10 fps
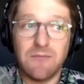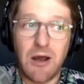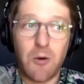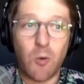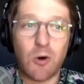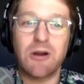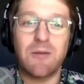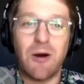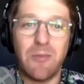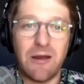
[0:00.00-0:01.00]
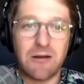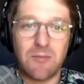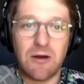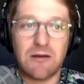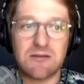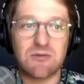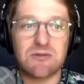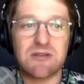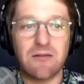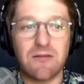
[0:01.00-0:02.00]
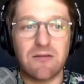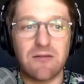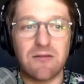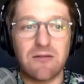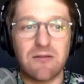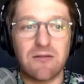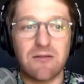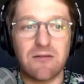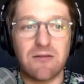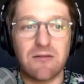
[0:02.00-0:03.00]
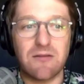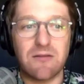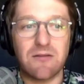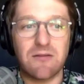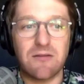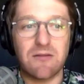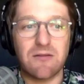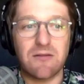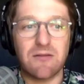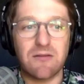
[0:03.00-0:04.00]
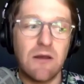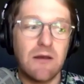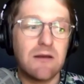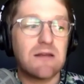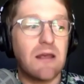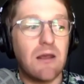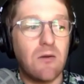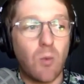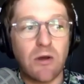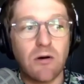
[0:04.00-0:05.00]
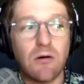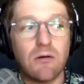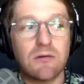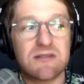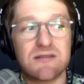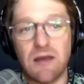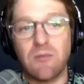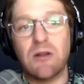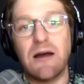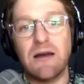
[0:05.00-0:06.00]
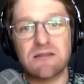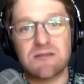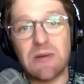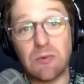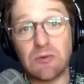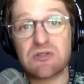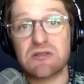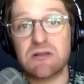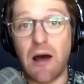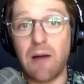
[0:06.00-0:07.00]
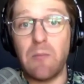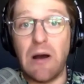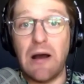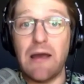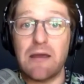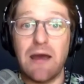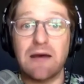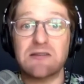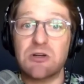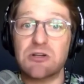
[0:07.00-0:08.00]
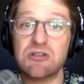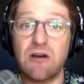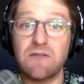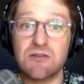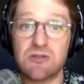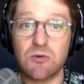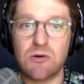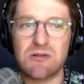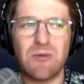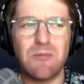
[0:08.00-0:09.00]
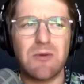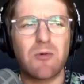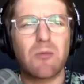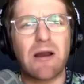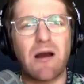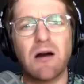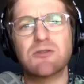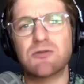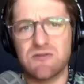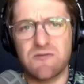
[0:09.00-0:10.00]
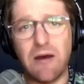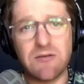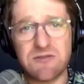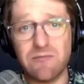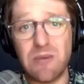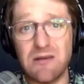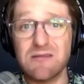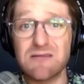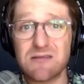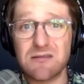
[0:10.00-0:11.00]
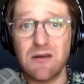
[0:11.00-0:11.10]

worried about panic buying. So it was kind of kind of fed on itself. It will stabilize as people stop buying as much stuff in stores. I mean, people are buying hundreds of pounds of beans,